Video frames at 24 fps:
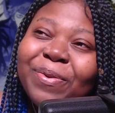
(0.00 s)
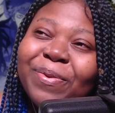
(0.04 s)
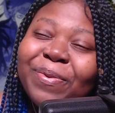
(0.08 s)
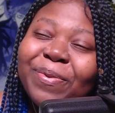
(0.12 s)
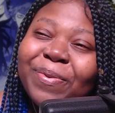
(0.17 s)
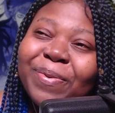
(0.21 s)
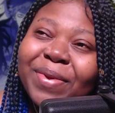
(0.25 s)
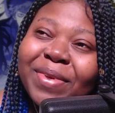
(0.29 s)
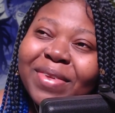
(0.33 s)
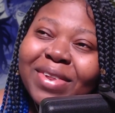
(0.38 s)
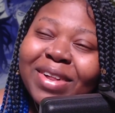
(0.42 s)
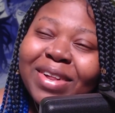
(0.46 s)

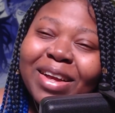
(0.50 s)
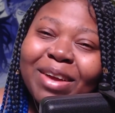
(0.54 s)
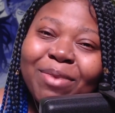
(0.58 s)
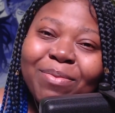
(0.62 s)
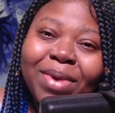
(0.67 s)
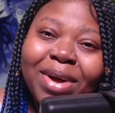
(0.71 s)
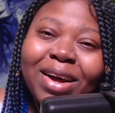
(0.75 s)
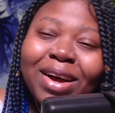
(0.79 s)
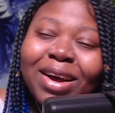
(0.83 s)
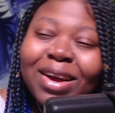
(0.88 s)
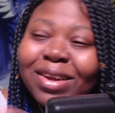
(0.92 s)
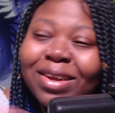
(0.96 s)
So it's like
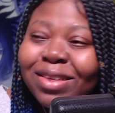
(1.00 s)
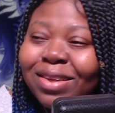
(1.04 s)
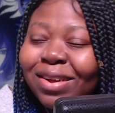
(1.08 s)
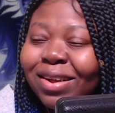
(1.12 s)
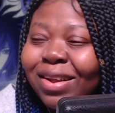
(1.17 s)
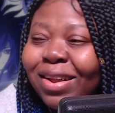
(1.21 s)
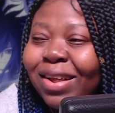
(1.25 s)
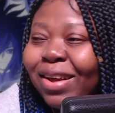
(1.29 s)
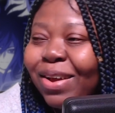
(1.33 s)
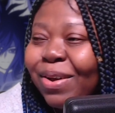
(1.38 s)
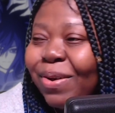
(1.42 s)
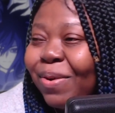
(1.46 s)
my eyes
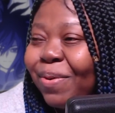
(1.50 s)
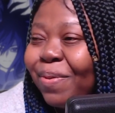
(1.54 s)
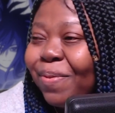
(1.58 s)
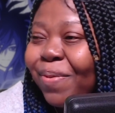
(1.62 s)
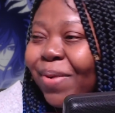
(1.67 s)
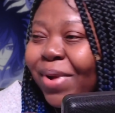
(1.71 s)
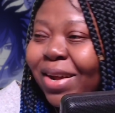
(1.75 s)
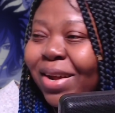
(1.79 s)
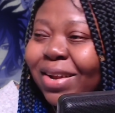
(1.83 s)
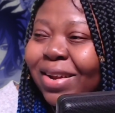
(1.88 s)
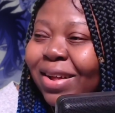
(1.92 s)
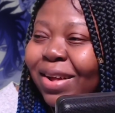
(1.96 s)
are like
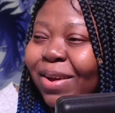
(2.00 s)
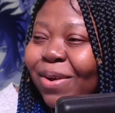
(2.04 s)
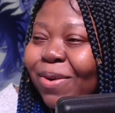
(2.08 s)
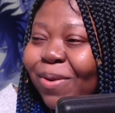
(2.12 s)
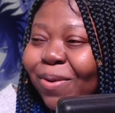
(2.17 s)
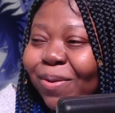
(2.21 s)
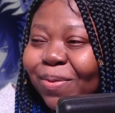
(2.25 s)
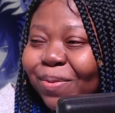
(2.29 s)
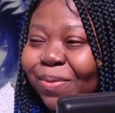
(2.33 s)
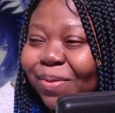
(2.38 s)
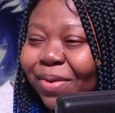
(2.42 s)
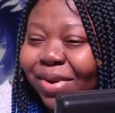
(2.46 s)
red like
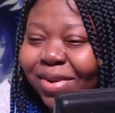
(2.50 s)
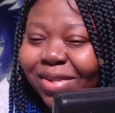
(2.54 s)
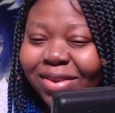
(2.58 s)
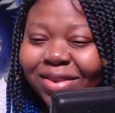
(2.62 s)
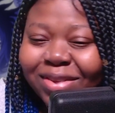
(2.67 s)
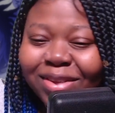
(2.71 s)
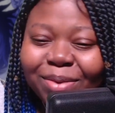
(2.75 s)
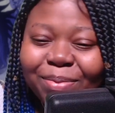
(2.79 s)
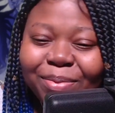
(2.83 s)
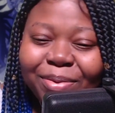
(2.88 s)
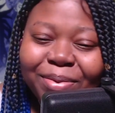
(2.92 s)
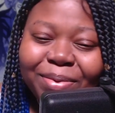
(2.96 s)
all throughout
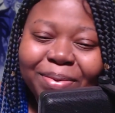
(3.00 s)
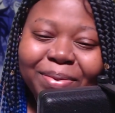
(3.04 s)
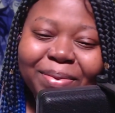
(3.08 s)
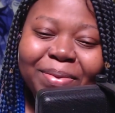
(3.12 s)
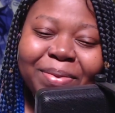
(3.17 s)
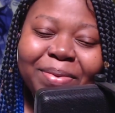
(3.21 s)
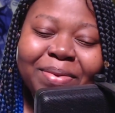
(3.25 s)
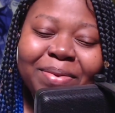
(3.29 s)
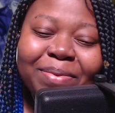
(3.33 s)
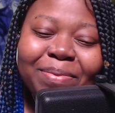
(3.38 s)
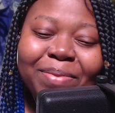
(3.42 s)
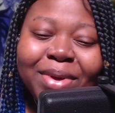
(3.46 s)
these
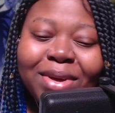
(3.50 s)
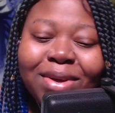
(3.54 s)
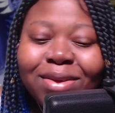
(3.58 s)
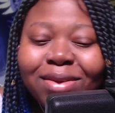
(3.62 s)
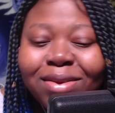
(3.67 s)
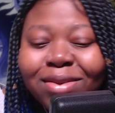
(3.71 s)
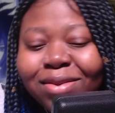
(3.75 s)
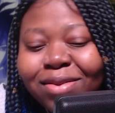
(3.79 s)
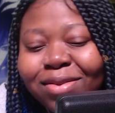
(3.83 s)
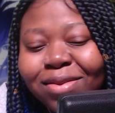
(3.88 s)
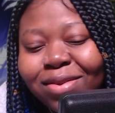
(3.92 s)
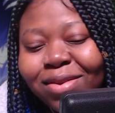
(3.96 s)
episodes
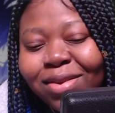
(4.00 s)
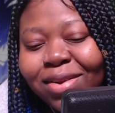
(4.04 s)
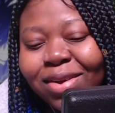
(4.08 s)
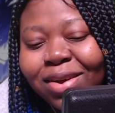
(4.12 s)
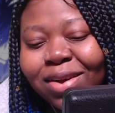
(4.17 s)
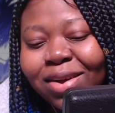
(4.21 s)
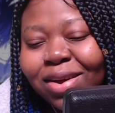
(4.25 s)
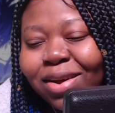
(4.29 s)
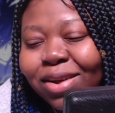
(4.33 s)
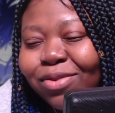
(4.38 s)
because